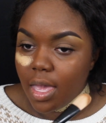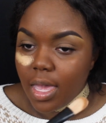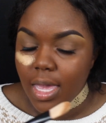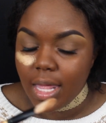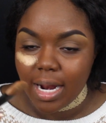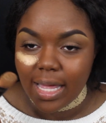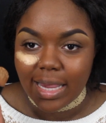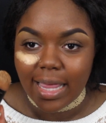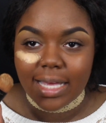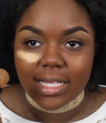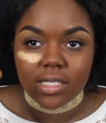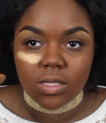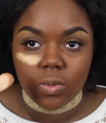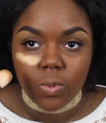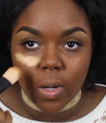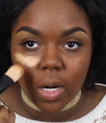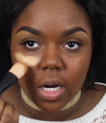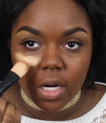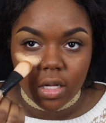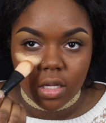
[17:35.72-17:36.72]
And I like to
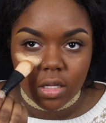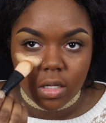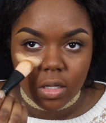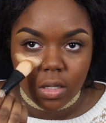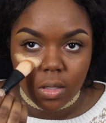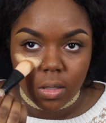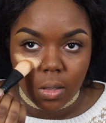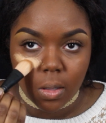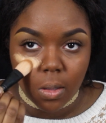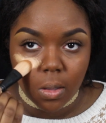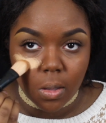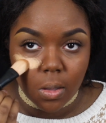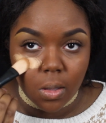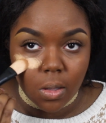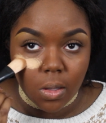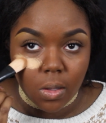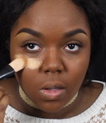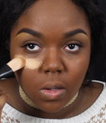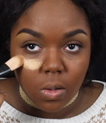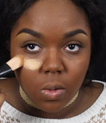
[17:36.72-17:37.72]
work
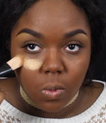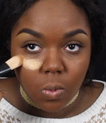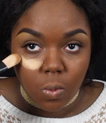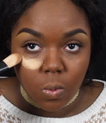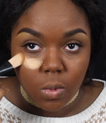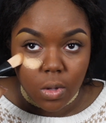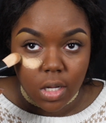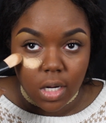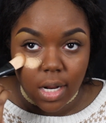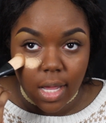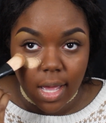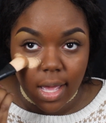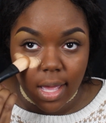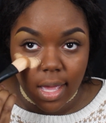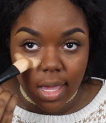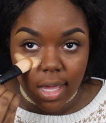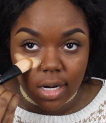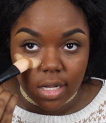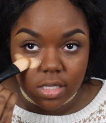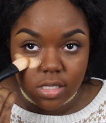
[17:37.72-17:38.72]
one
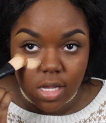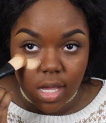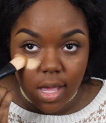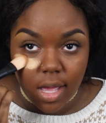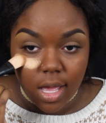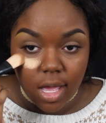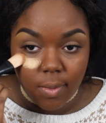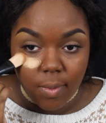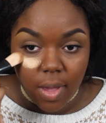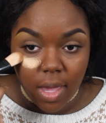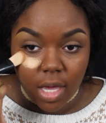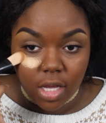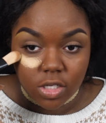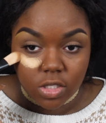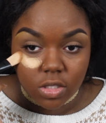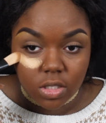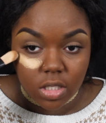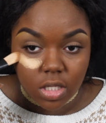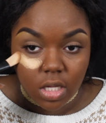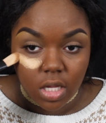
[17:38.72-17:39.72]
eye at a time
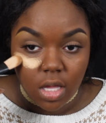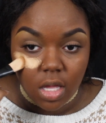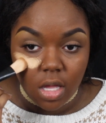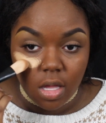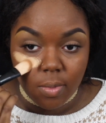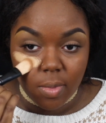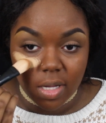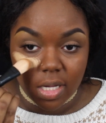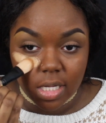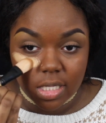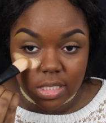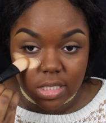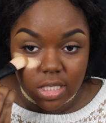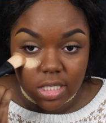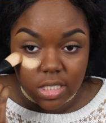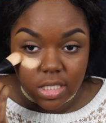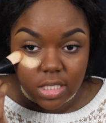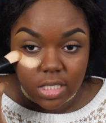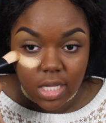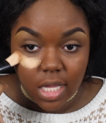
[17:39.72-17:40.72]
actually, because
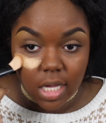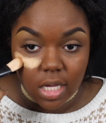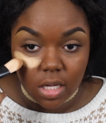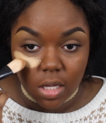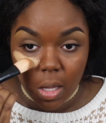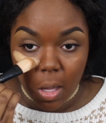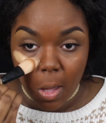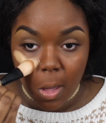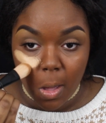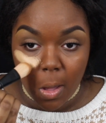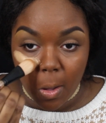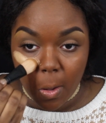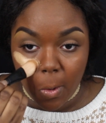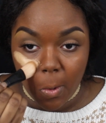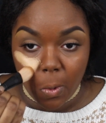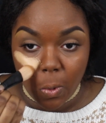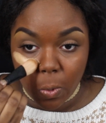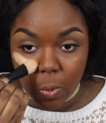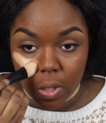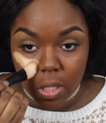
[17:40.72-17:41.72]
this is like
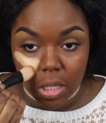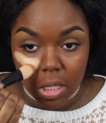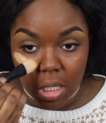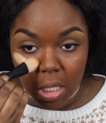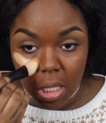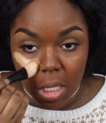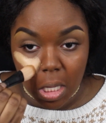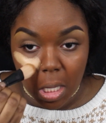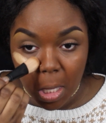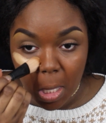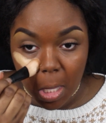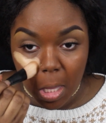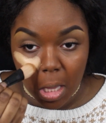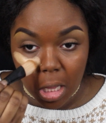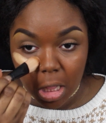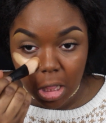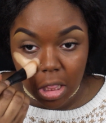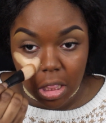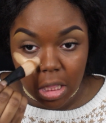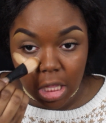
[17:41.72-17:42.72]
really
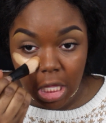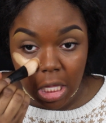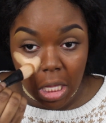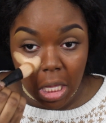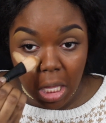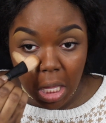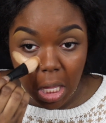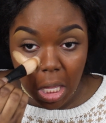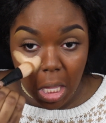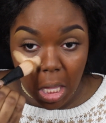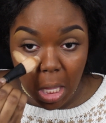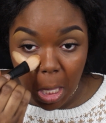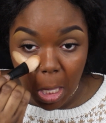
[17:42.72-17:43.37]
thick.